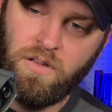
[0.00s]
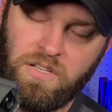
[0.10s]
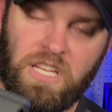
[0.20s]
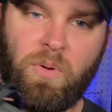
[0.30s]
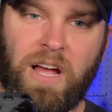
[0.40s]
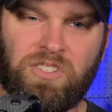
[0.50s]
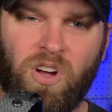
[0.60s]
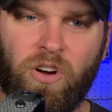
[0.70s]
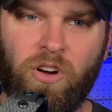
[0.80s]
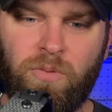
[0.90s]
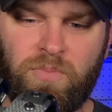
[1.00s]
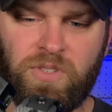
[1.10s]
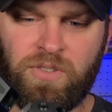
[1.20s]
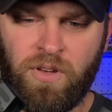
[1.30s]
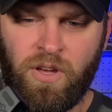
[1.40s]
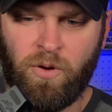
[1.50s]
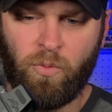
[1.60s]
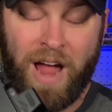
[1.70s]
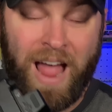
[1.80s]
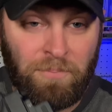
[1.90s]
T-Rex Arms
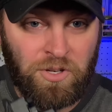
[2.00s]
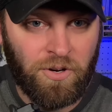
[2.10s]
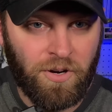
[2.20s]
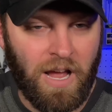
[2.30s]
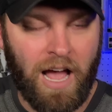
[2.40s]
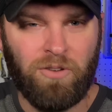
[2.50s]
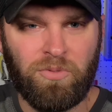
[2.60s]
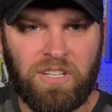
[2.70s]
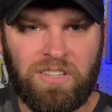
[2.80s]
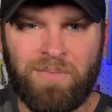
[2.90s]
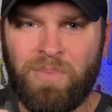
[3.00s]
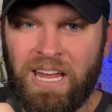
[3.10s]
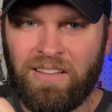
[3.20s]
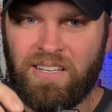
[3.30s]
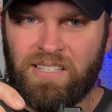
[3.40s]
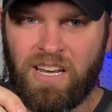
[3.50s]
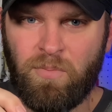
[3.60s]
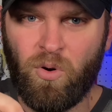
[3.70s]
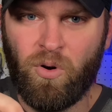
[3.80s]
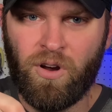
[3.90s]
Raptor. I don't think they make these
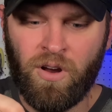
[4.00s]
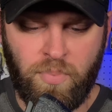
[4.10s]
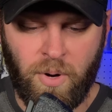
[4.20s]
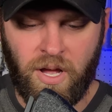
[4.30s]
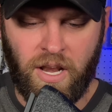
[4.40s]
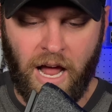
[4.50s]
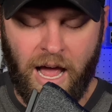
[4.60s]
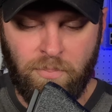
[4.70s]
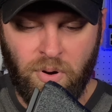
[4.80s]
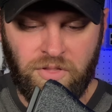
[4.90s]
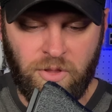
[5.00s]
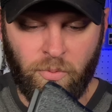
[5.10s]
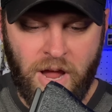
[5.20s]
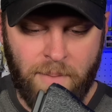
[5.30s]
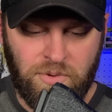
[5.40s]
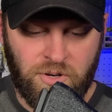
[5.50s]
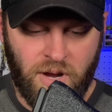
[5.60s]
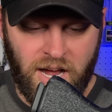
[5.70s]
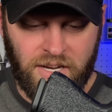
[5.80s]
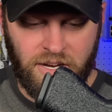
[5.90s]
anymore, but I put the Raptor
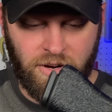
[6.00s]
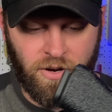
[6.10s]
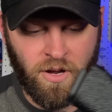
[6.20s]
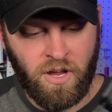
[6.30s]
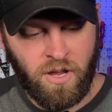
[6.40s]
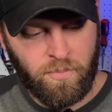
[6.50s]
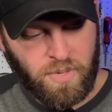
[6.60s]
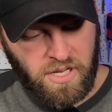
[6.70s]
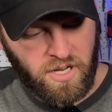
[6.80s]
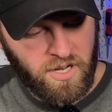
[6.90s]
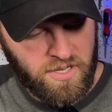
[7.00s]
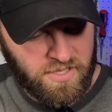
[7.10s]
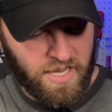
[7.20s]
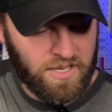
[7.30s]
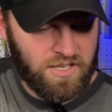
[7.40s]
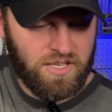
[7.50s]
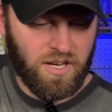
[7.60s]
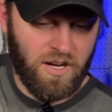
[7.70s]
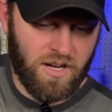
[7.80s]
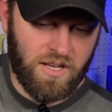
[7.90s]
on here because it
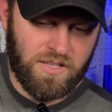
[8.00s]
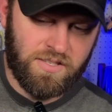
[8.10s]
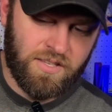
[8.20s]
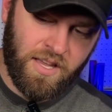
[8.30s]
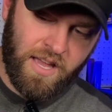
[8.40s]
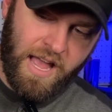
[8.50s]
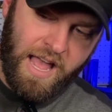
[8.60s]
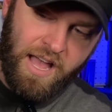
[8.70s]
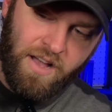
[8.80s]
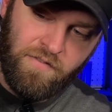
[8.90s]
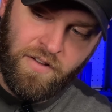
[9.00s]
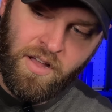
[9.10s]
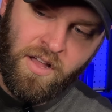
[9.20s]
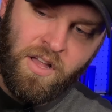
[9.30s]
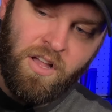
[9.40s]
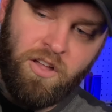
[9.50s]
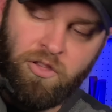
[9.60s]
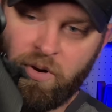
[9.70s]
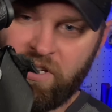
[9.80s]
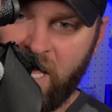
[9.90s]
does have
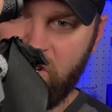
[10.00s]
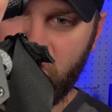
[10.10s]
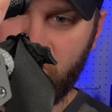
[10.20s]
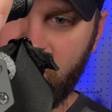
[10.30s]
the retention